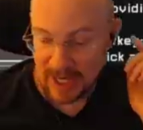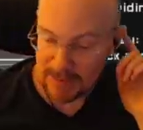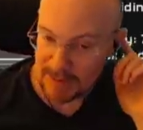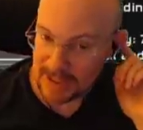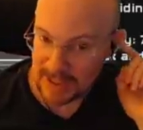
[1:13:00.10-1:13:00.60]

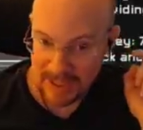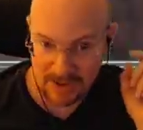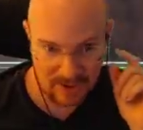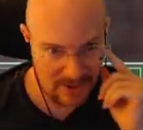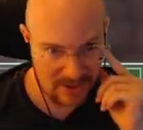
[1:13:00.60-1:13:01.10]
hyperspace
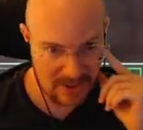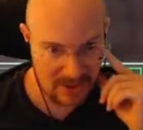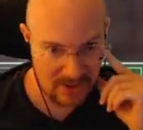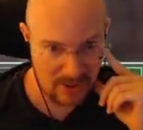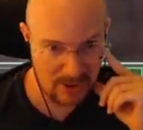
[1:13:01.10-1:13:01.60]
allows in this. The
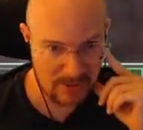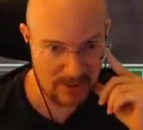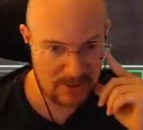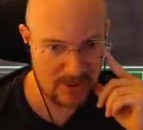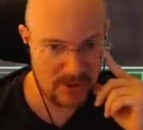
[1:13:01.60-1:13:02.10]

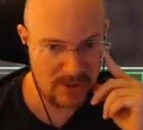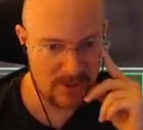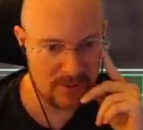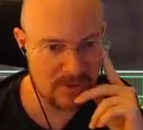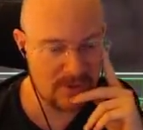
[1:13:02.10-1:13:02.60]
controllable
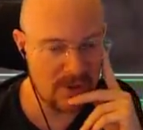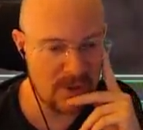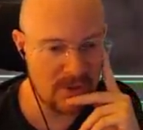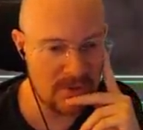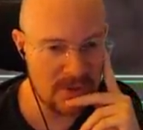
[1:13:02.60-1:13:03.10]
drone
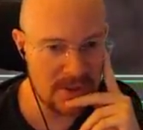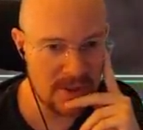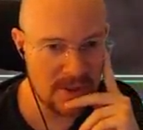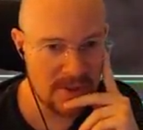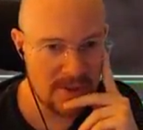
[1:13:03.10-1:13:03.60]
drones,
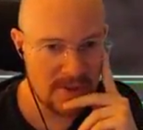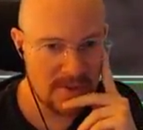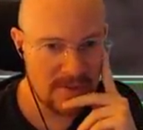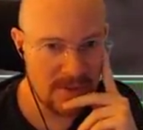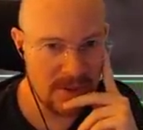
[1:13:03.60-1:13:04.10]

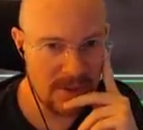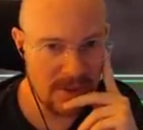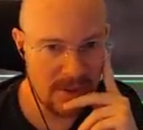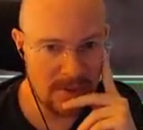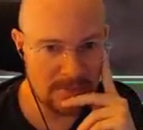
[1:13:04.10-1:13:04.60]
the
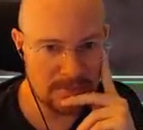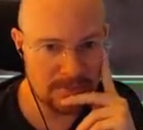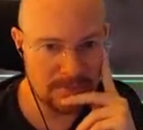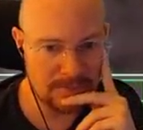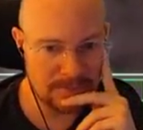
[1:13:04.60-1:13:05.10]
um,